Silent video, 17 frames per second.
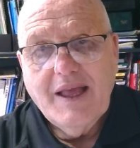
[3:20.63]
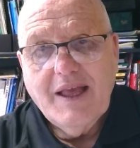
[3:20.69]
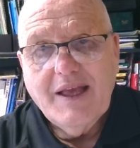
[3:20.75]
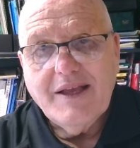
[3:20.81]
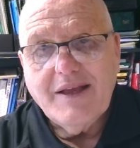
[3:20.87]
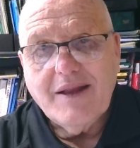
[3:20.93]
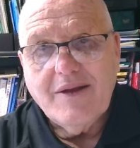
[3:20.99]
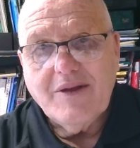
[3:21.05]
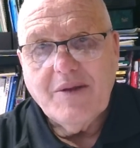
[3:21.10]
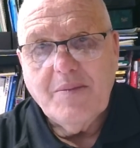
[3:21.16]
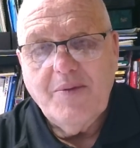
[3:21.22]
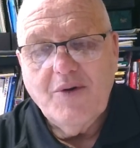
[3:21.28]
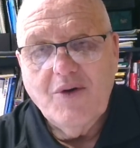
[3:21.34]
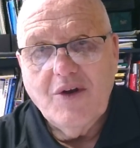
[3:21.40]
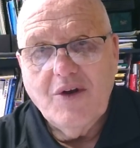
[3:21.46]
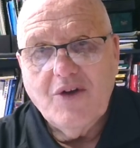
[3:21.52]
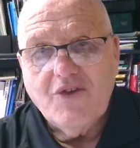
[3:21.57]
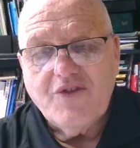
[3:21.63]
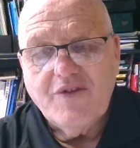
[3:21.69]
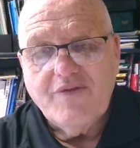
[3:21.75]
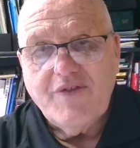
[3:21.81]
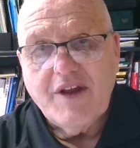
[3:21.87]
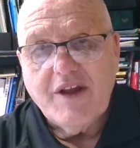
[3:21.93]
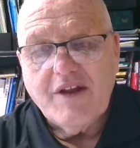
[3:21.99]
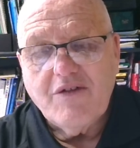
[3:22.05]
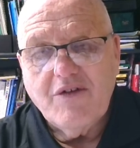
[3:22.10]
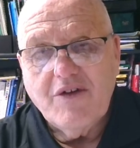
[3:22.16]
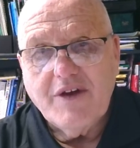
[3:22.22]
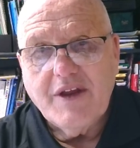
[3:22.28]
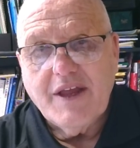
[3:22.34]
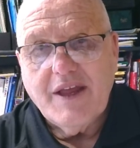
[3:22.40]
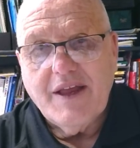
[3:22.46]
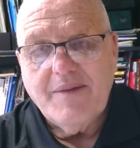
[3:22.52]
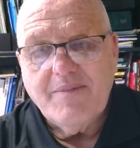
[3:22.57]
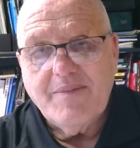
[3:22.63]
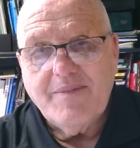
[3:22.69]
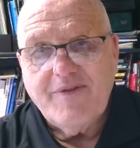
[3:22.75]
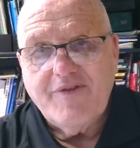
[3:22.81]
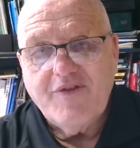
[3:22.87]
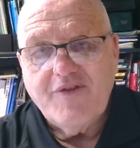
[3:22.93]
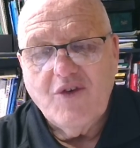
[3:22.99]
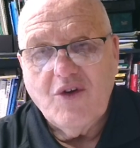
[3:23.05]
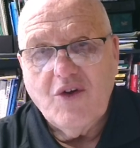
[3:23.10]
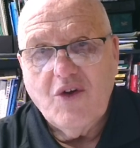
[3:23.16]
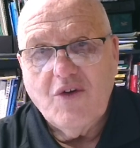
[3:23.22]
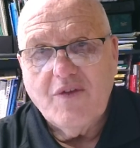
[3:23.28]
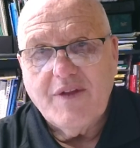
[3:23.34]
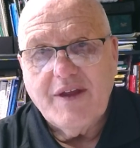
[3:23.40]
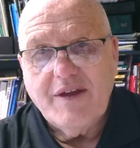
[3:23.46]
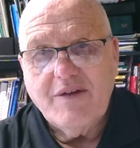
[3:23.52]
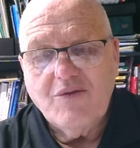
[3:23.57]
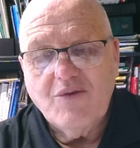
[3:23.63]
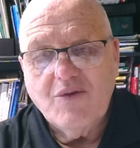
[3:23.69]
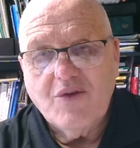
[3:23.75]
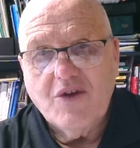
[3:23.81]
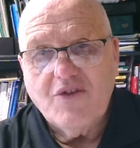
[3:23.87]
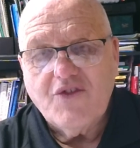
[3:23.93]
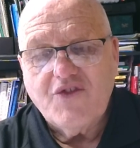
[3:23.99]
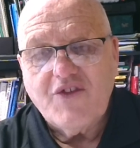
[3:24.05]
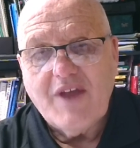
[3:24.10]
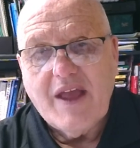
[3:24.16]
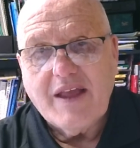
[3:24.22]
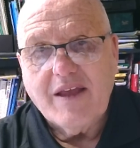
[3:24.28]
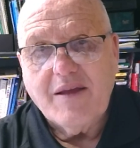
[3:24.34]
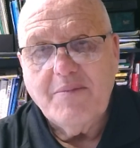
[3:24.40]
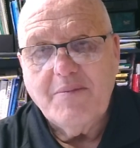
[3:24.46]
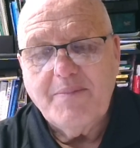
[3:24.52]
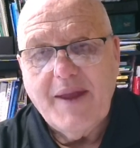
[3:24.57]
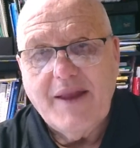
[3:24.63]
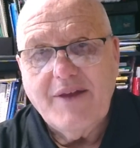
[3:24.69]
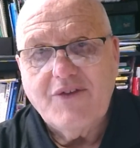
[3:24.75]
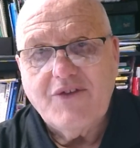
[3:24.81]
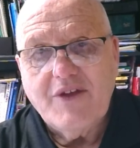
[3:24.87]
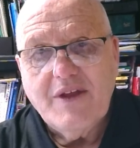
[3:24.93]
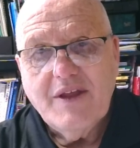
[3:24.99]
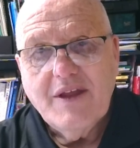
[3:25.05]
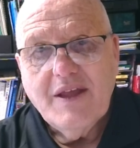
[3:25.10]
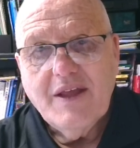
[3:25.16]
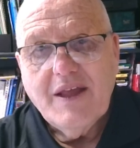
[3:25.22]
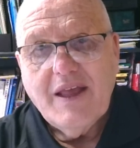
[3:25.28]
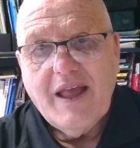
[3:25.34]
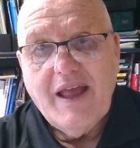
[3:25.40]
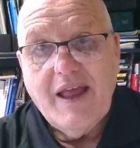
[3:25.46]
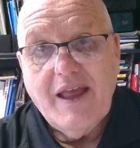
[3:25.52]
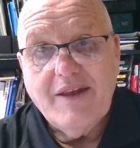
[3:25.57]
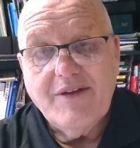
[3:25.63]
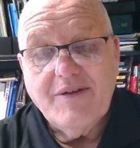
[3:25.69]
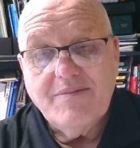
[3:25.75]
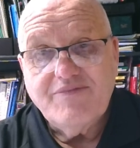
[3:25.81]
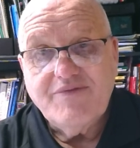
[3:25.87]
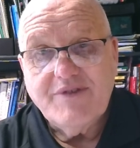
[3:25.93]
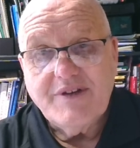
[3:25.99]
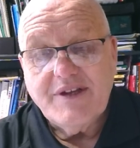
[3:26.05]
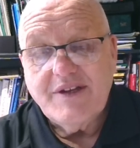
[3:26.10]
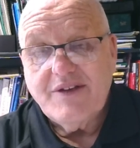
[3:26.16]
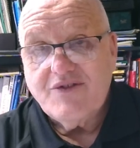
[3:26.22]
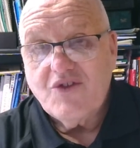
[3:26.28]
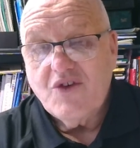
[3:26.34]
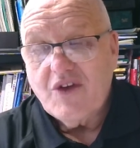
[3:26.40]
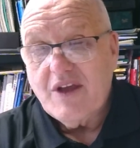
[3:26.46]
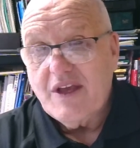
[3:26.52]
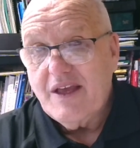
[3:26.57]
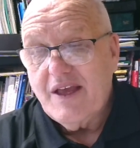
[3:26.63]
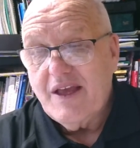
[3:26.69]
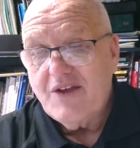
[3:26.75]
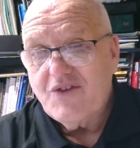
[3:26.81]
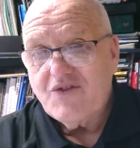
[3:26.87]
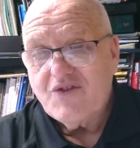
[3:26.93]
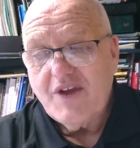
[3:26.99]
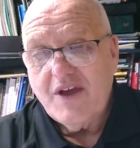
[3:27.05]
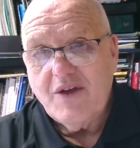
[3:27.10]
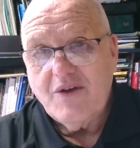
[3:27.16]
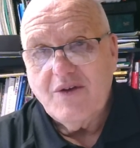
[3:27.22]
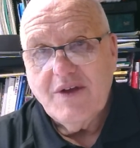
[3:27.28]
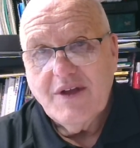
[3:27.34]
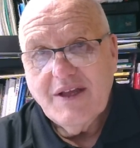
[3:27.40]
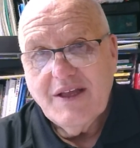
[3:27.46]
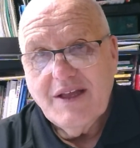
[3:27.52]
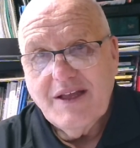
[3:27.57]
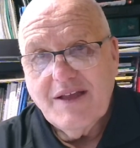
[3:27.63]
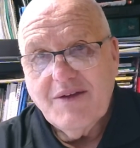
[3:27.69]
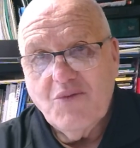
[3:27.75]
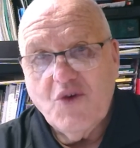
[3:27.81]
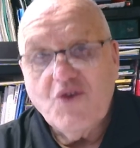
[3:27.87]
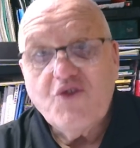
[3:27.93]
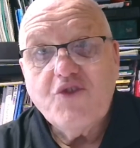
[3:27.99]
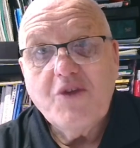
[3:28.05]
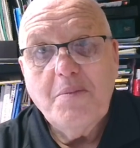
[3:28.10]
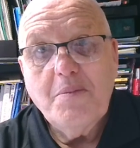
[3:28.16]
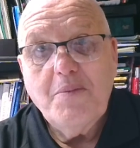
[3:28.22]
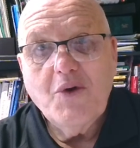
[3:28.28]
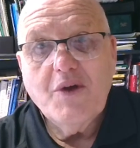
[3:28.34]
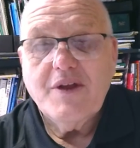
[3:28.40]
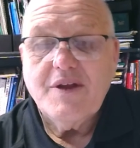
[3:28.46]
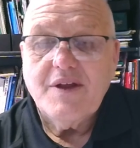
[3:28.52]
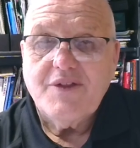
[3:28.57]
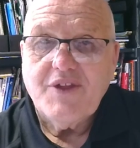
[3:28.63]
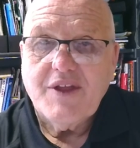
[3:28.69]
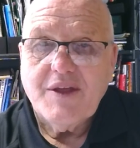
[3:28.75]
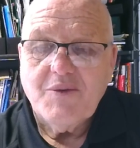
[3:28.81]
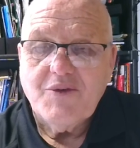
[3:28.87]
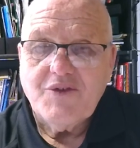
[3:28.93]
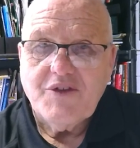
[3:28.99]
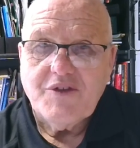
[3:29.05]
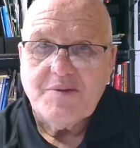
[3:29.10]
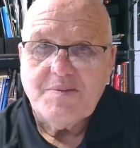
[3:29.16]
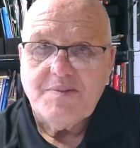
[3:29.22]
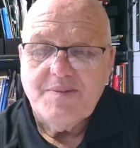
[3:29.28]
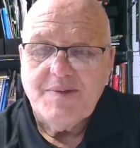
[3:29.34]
you pour lots of vinegar on it, and before long they all got saggy and bent and pretty soggy. Yes, so what's the point, I think, was his